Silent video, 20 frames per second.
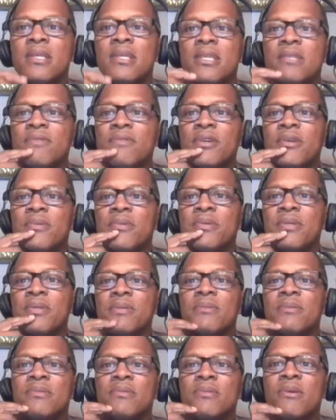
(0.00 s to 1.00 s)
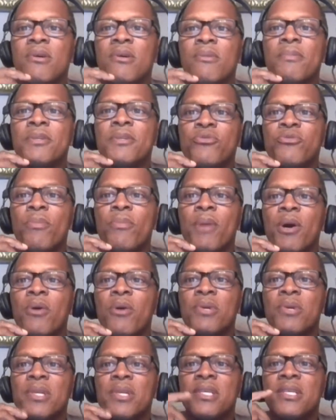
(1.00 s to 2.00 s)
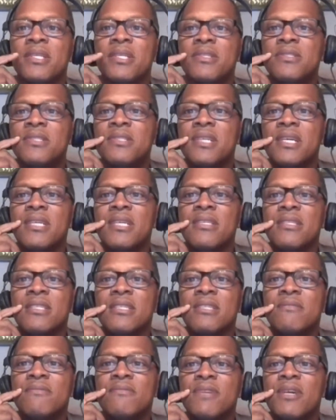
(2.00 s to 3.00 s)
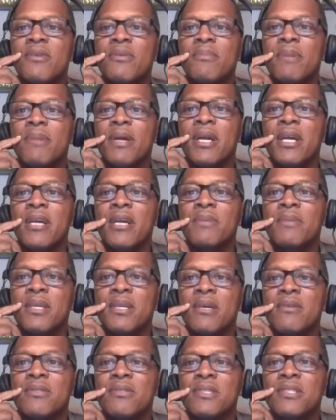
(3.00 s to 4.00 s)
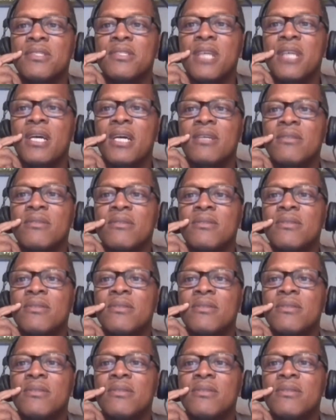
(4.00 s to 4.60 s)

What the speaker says: It's very. Mr. Ramon King says it's very bad because it's not